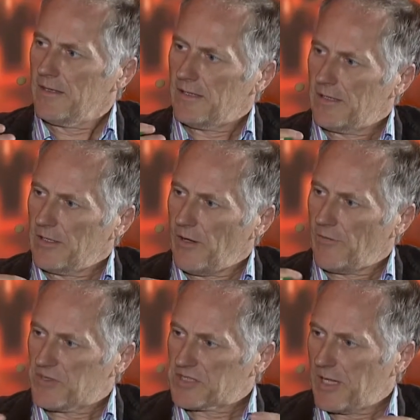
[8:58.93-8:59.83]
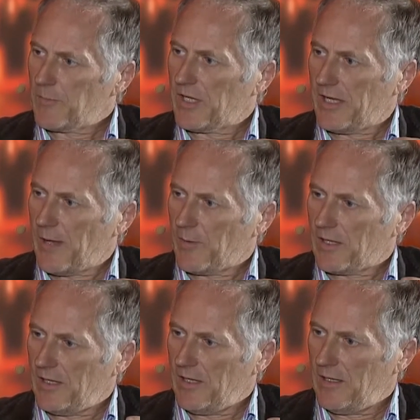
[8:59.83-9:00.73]
Uh, you have the same
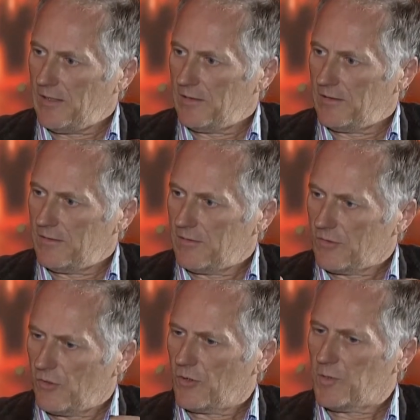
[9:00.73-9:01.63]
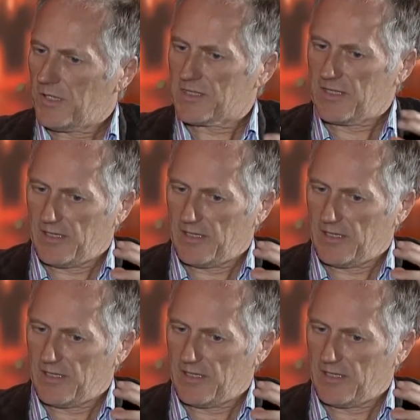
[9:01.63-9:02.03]
dynamic in Google Plus.